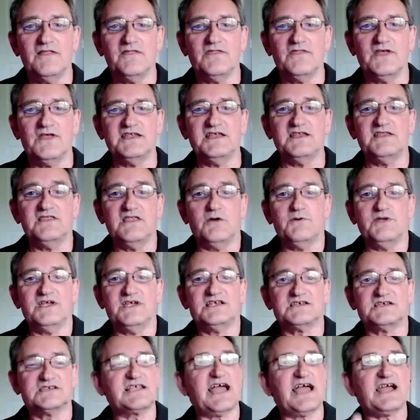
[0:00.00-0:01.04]
they didn't know
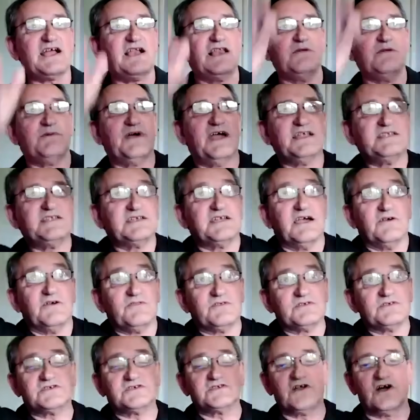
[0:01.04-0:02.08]
exactly where to go.
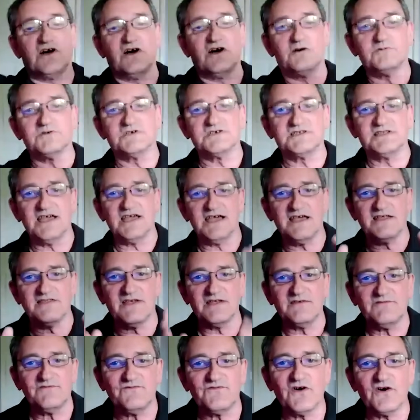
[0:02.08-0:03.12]
The star was there,
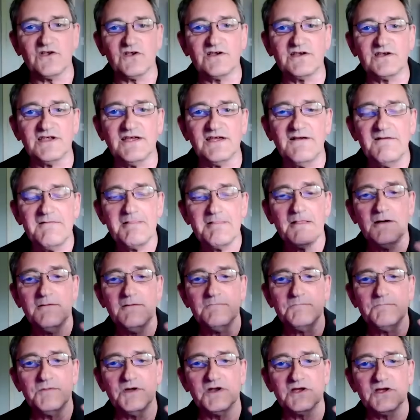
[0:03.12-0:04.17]
they'd followed it.
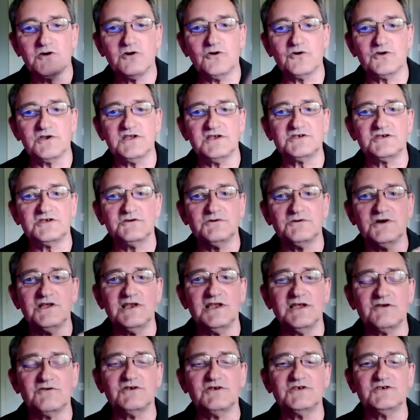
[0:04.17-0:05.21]
But according to
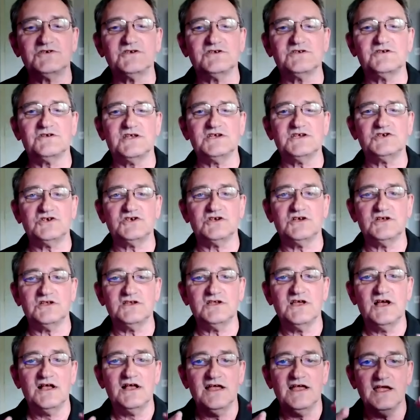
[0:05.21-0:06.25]
early Christian
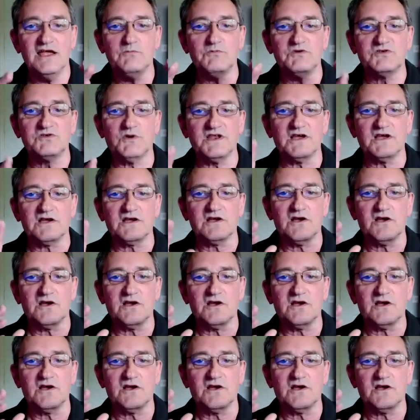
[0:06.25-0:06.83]
tradition, it was when a